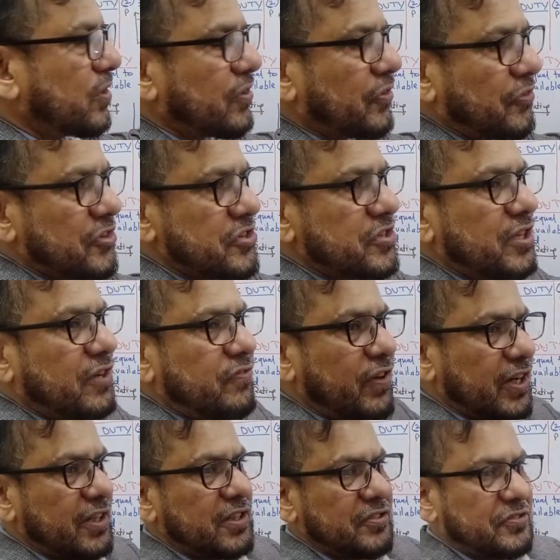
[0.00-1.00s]
not reach the
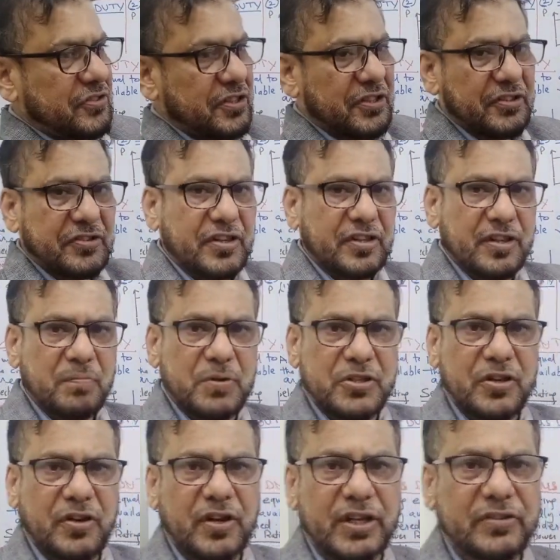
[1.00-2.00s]
final steady state
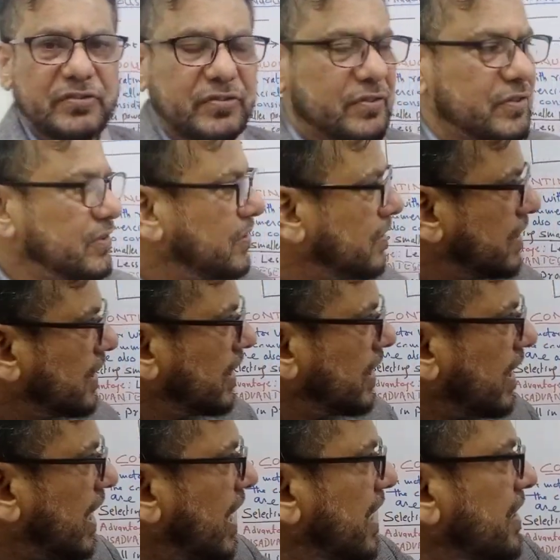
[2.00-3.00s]
temperature rise,
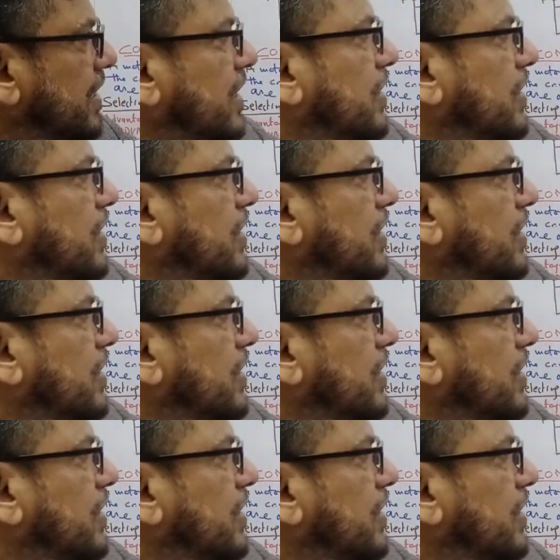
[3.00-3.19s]
and